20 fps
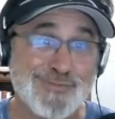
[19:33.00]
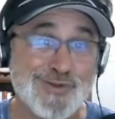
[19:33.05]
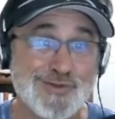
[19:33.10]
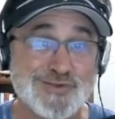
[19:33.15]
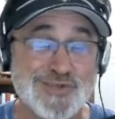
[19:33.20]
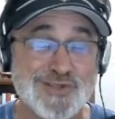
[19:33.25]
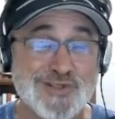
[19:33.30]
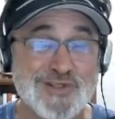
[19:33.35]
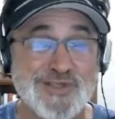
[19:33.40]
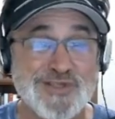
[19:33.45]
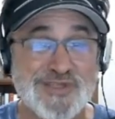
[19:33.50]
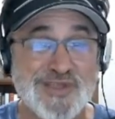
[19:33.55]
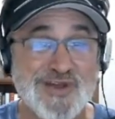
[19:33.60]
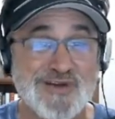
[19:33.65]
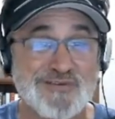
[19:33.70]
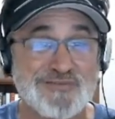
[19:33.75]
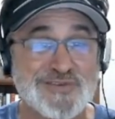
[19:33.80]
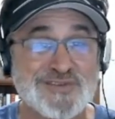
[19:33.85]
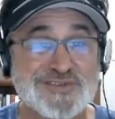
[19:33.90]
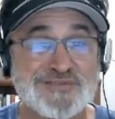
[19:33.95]
mostly along
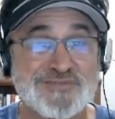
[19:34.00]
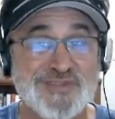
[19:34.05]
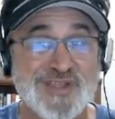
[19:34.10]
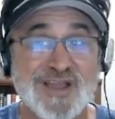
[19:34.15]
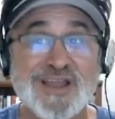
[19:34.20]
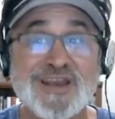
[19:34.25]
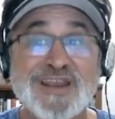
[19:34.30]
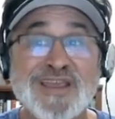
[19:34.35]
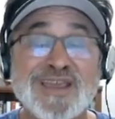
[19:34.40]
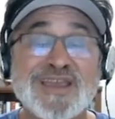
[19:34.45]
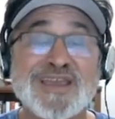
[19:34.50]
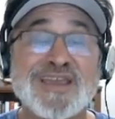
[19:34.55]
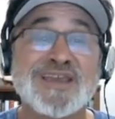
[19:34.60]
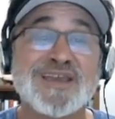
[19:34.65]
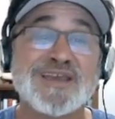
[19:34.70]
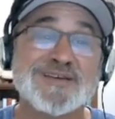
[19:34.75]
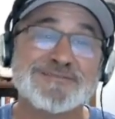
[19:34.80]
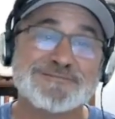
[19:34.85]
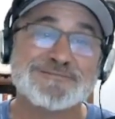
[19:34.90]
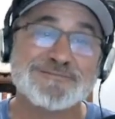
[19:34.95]
the offensive line,
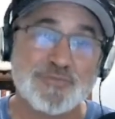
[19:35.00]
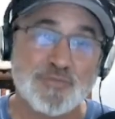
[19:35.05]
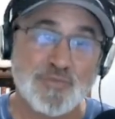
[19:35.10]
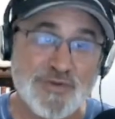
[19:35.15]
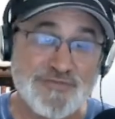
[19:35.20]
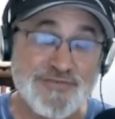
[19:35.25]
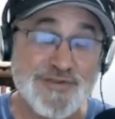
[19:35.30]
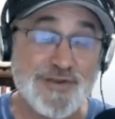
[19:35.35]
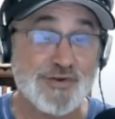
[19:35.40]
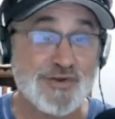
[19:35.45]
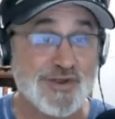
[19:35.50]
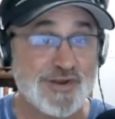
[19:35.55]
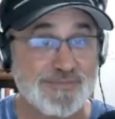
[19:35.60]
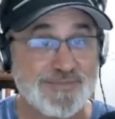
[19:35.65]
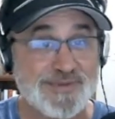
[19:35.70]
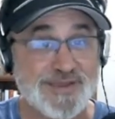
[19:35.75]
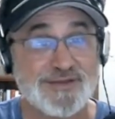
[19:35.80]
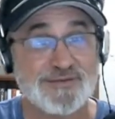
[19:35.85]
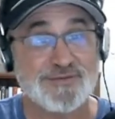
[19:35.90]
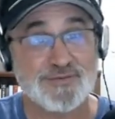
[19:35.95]
we feel good
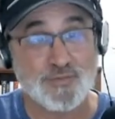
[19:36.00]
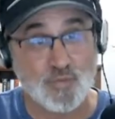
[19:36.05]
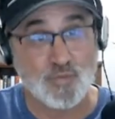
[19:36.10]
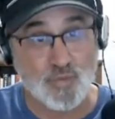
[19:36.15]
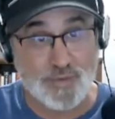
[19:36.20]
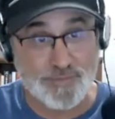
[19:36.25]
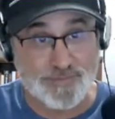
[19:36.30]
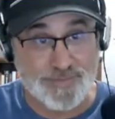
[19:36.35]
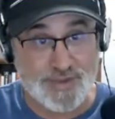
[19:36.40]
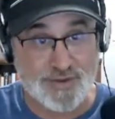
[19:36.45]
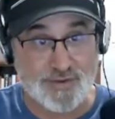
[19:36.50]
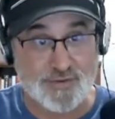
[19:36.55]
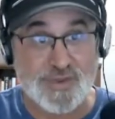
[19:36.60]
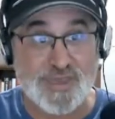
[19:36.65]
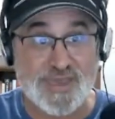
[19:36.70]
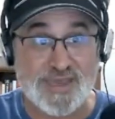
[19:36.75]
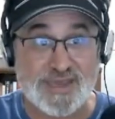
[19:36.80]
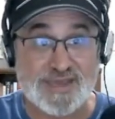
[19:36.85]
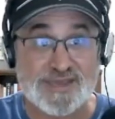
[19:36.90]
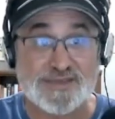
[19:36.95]
about. We'll be
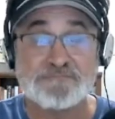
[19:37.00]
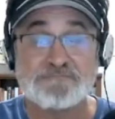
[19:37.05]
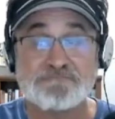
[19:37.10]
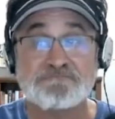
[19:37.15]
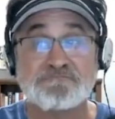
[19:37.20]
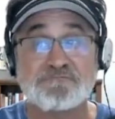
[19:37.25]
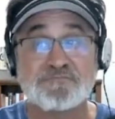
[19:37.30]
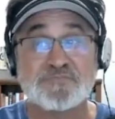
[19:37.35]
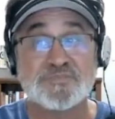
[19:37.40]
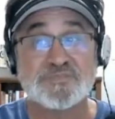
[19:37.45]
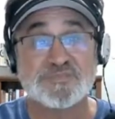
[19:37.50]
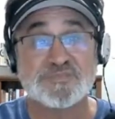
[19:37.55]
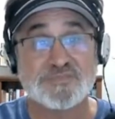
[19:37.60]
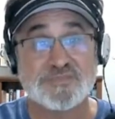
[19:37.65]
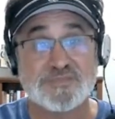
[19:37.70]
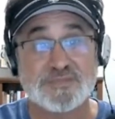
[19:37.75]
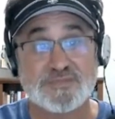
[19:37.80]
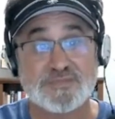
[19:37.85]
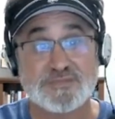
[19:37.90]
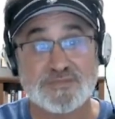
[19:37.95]
okay.
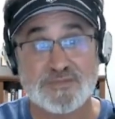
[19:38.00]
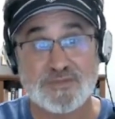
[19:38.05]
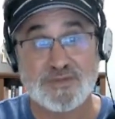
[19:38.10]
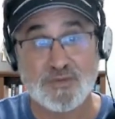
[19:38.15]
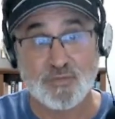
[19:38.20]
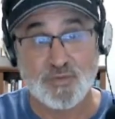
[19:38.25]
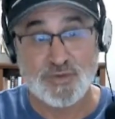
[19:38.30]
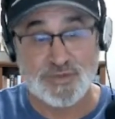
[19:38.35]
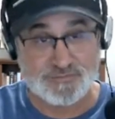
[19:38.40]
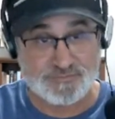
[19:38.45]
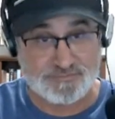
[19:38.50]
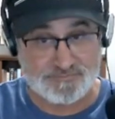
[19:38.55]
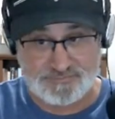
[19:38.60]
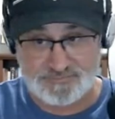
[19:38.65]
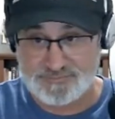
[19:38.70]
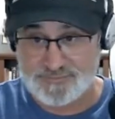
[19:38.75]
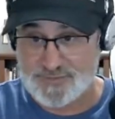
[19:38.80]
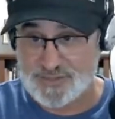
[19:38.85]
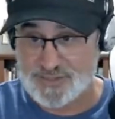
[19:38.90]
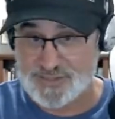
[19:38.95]
We
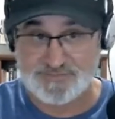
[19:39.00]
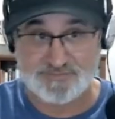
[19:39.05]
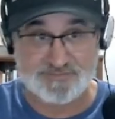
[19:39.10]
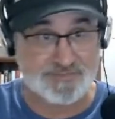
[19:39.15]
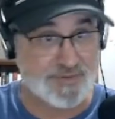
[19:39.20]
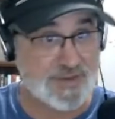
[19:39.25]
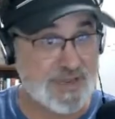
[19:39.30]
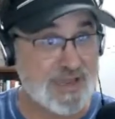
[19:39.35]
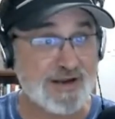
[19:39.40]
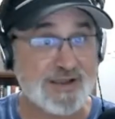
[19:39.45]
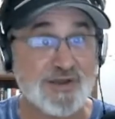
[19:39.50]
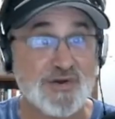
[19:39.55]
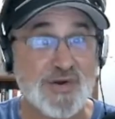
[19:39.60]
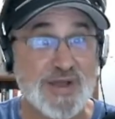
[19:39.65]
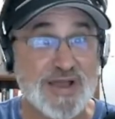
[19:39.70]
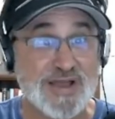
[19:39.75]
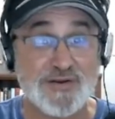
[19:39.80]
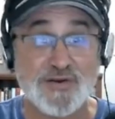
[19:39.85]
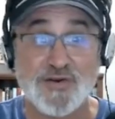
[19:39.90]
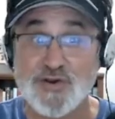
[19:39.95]
just got to
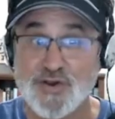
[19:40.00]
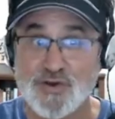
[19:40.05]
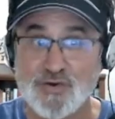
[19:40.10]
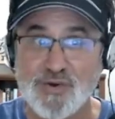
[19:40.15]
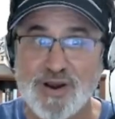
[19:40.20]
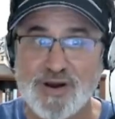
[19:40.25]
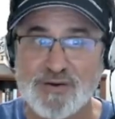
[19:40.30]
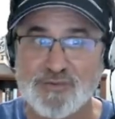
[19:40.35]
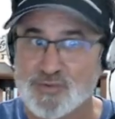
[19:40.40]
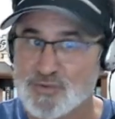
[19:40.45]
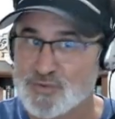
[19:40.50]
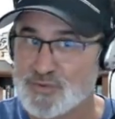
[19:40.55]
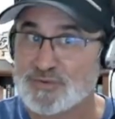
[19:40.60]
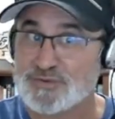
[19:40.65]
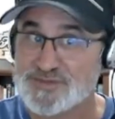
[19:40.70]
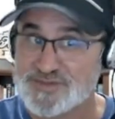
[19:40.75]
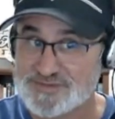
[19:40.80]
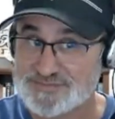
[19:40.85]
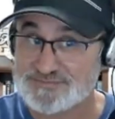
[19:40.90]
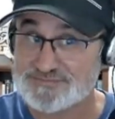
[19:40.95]
go out, know our
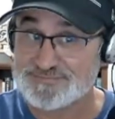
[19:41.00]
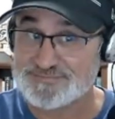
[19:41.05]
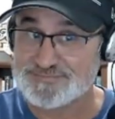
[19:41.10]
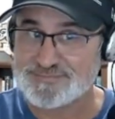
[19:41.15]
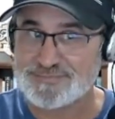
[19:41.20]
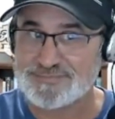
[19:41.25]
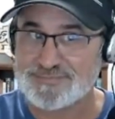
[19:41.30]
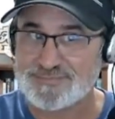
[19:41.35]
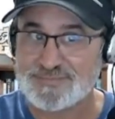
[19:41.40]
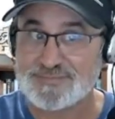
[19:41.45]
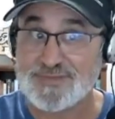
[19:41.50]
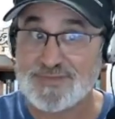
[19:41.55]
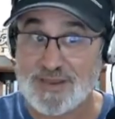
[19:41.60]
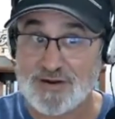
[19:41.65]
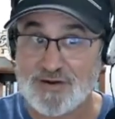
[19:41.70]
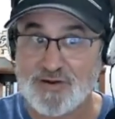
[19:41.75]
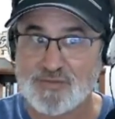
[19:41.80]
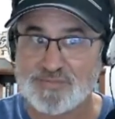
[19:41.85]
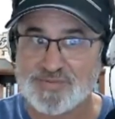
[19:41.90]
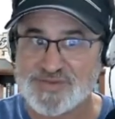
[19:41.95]
rules
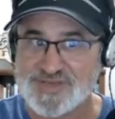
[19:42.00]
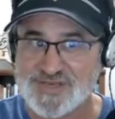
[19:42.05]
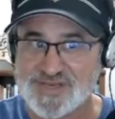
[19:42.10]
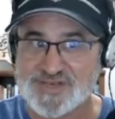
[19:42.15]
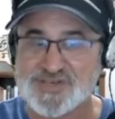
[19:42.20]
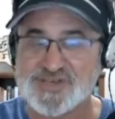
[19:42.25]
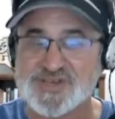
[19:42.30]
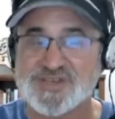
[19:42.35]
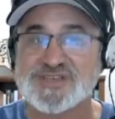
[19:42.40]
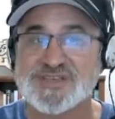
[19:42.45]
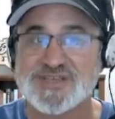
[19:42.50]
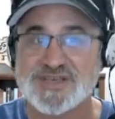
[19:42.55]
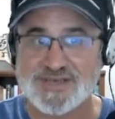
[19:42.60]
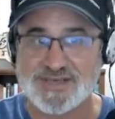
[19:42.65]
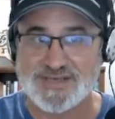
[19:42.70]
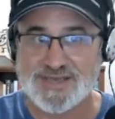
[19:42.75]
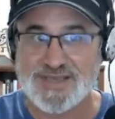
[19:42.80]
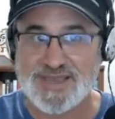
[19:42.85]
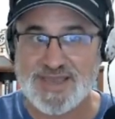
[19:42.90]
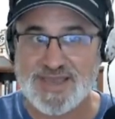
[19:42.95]
at all positions,
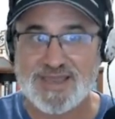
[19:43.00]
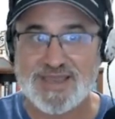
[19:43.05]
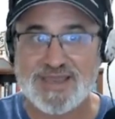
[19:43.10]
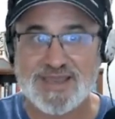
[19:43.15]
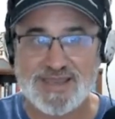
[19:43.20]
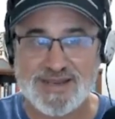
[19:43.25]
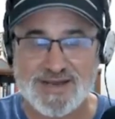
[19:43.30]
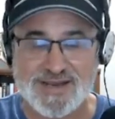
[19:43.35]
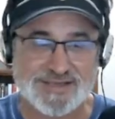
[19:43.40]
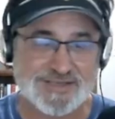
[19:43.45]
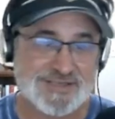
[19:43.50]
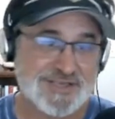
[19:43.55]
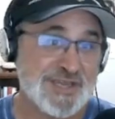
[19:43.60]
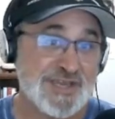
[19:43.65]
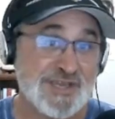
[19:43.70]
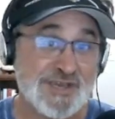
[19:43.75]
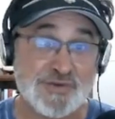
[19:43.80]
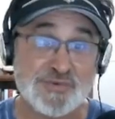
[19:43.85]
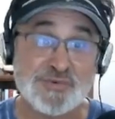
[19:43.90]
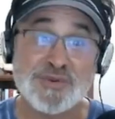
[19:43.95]
and
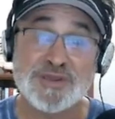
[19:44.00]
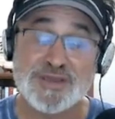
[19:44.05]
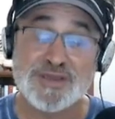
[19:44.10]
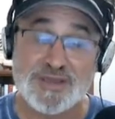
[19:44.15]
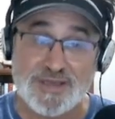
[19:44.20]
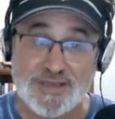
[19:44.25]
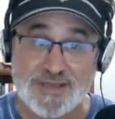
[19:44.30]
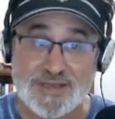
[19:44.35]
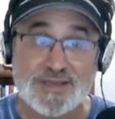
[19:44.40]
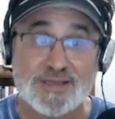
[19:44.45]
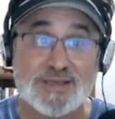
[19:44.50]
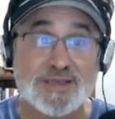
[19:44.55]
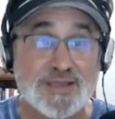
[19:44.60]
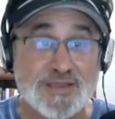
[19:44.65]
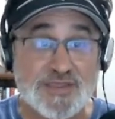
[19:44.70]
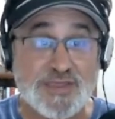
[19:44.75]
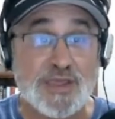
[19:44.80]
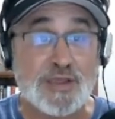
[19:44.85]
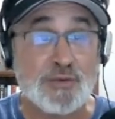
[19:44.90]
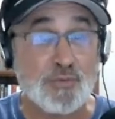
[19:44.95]
execute.
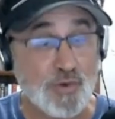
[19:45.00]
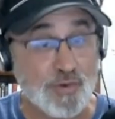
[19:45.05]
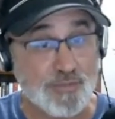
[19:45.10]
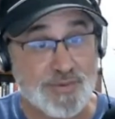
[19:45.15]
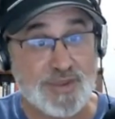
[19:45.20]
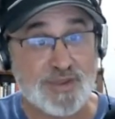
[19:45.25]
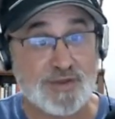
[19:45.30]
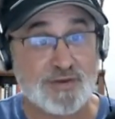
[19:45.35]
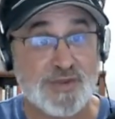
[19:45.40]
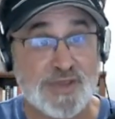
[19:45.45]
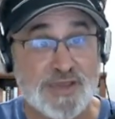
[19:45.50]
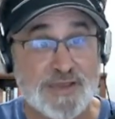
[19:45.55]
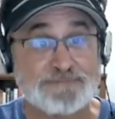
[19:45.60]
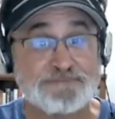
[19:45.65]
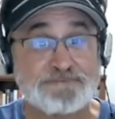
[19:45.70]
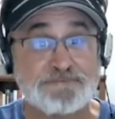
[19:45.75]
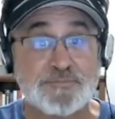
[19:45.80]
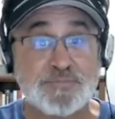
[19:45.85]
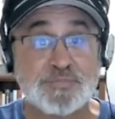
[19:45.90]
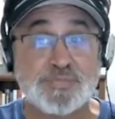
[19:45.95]
Think we'll be okay.